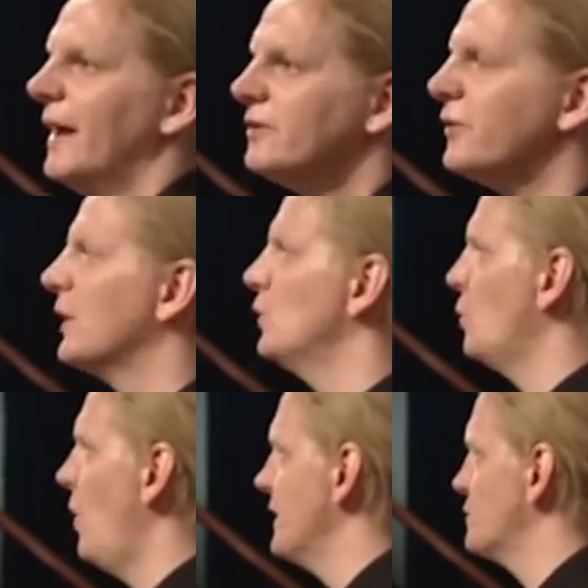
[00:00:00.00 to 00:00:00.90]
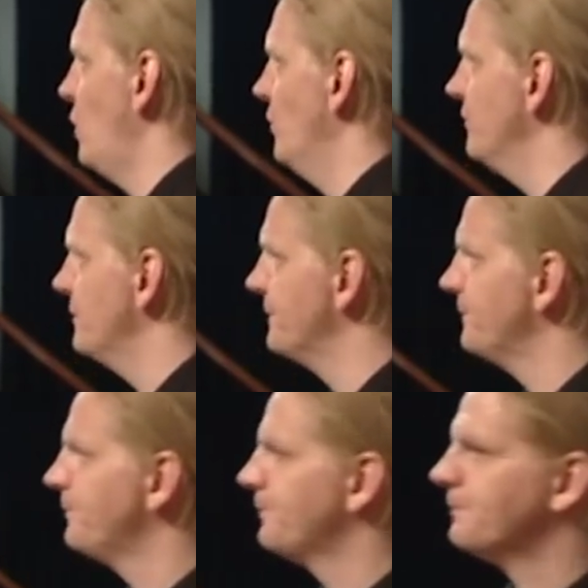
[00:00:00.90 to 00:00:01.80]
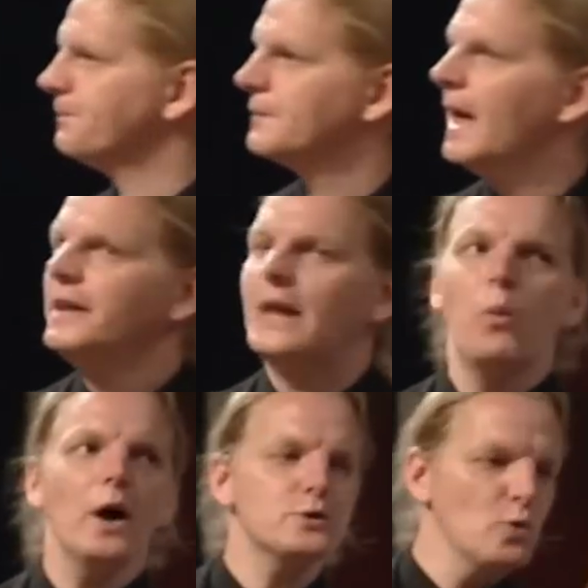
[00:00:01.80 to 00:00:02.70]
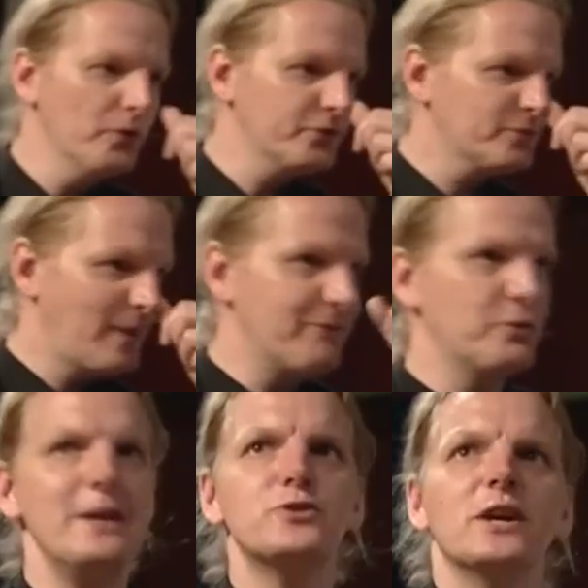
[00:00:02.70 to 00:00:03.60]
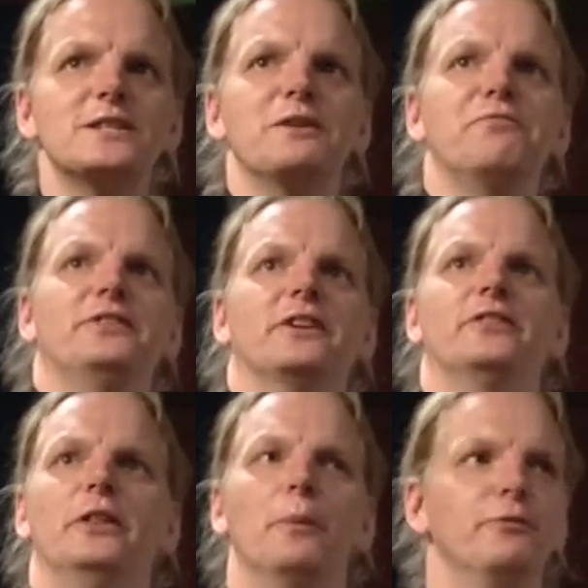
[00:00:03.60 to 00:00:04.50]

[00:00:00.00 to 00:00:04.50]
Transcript: That is a thing called a white dwarf. Now, white dwarfs have some interesting physics in them.